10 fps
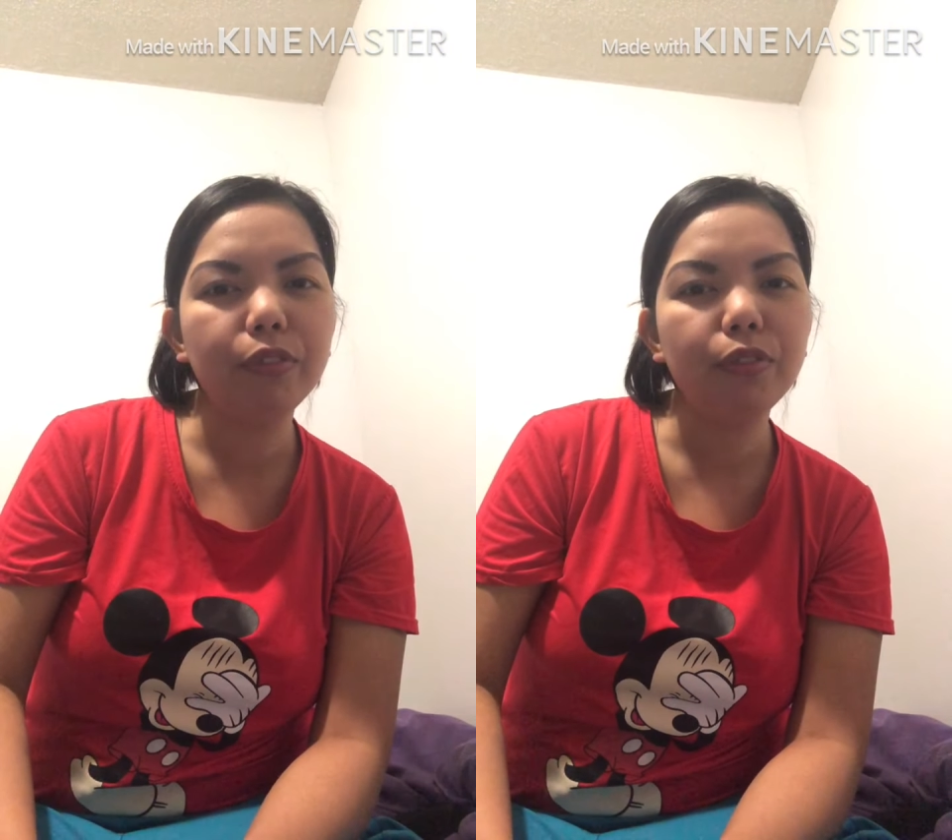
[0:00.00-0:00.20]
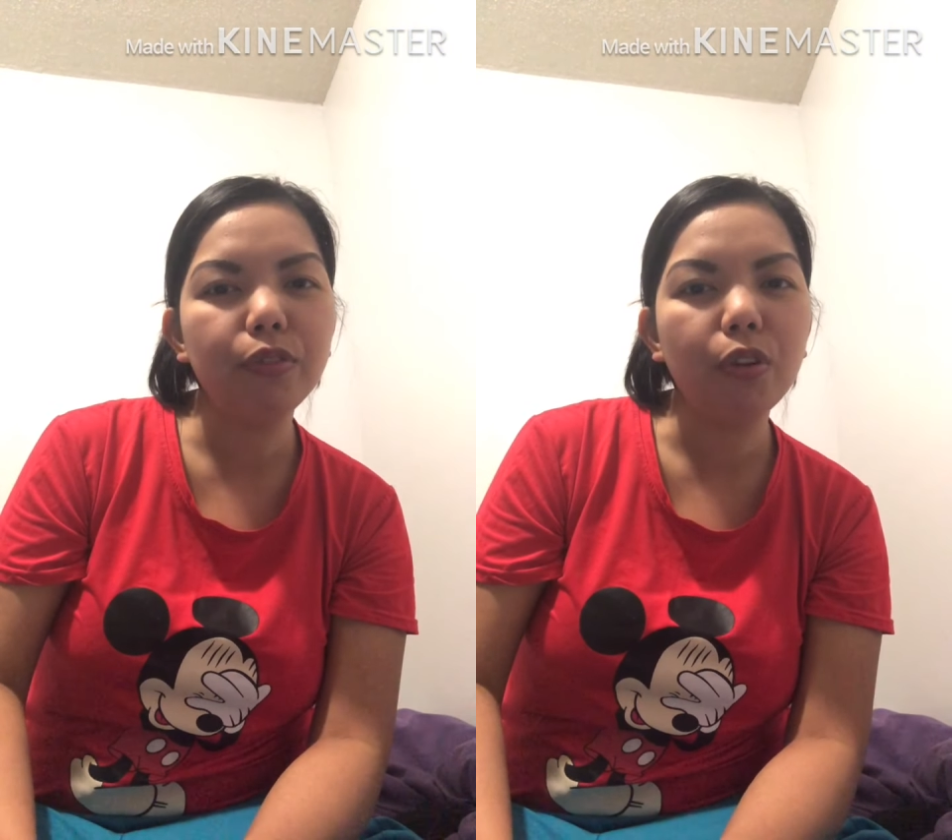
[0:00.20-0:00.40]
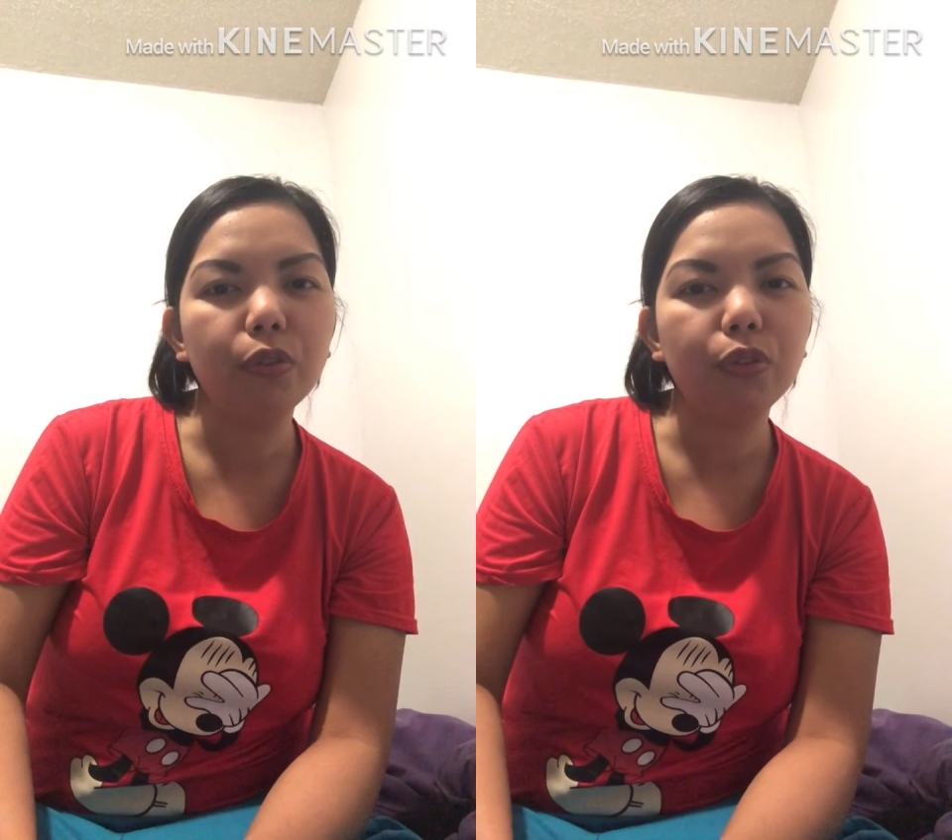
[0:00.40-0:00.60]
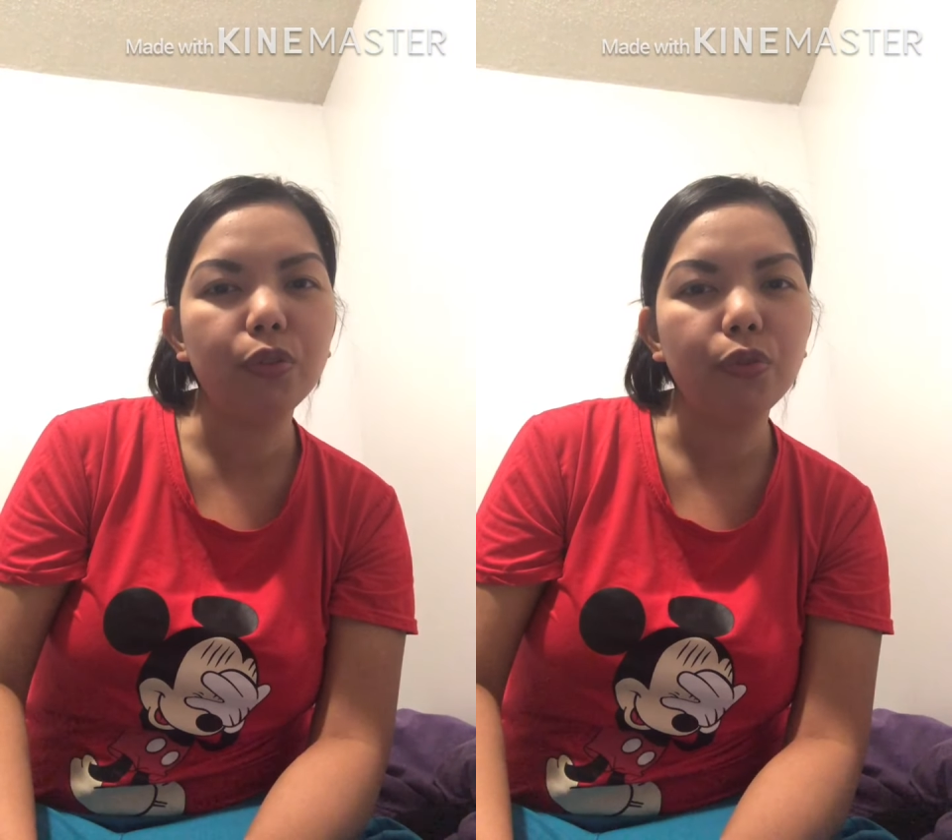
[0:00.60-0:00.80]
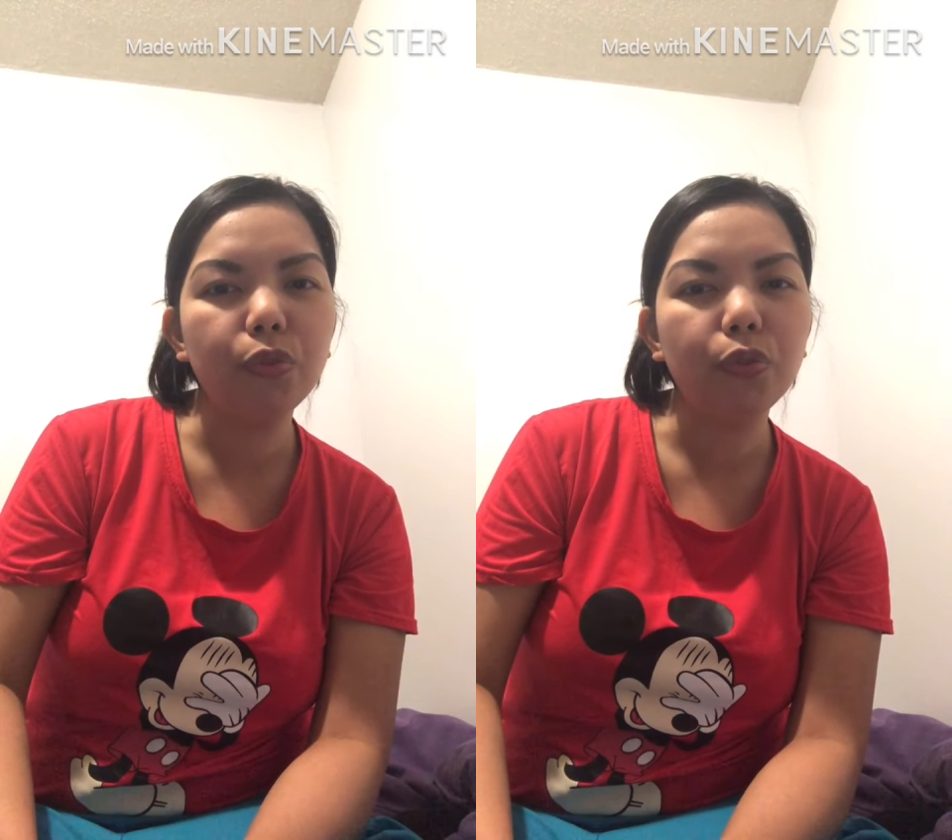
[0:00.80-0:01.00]
to go
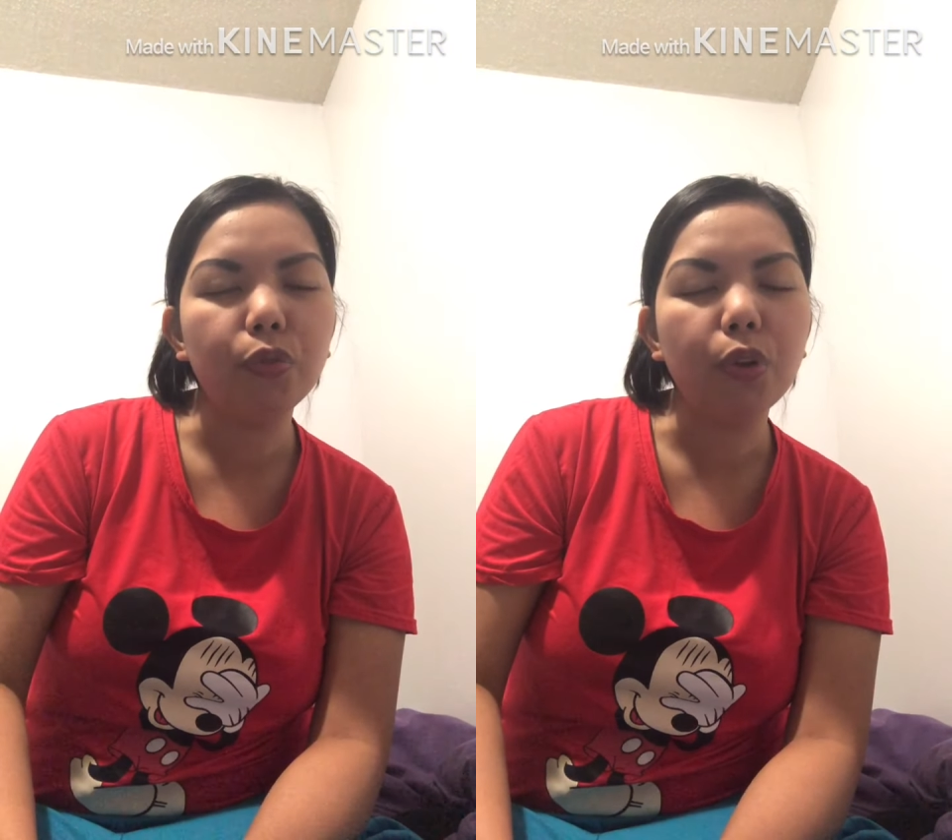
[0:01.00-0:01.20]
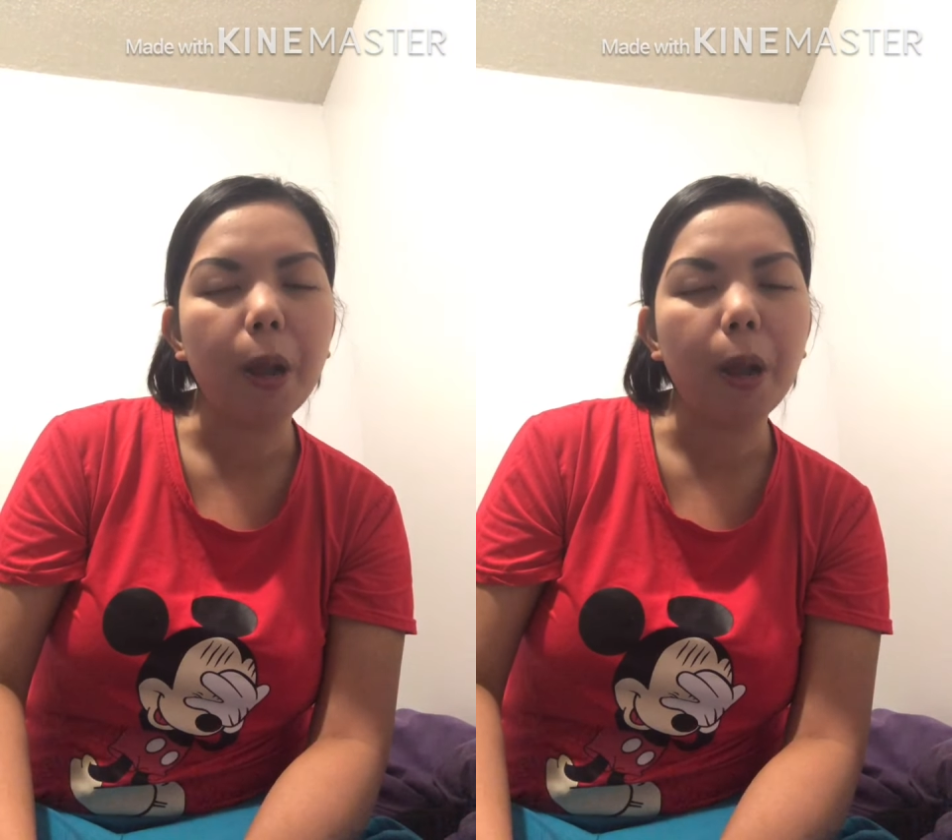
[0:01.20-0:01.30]
to